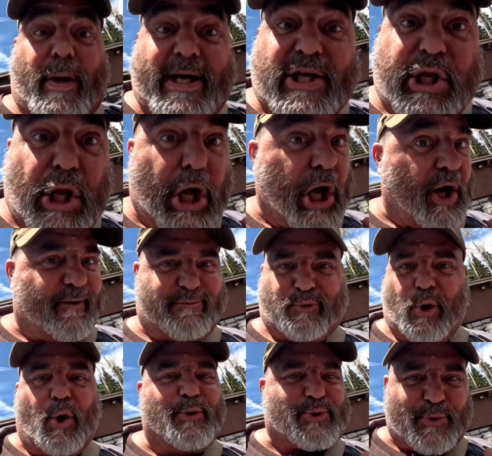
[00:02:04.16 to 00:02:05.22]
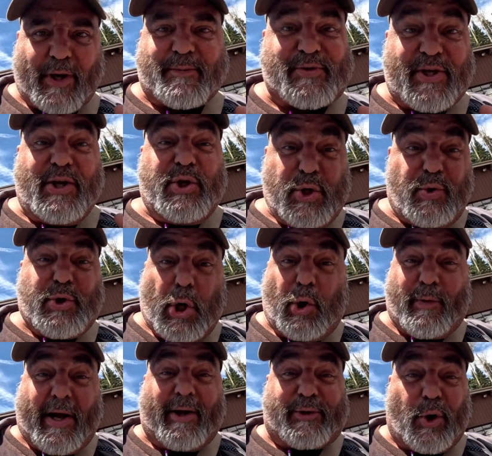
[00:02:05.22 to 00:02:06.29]
We love road trips. You
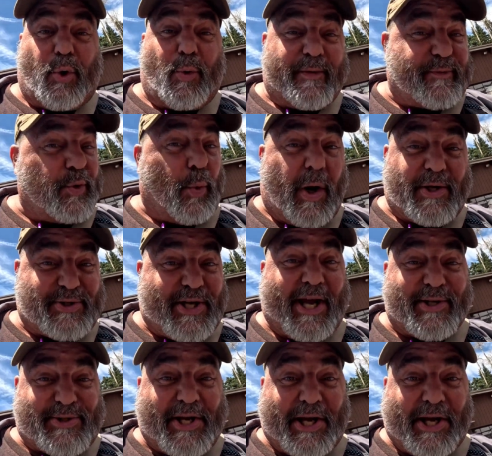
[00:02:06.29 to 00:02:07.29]
know that though if you watch Cache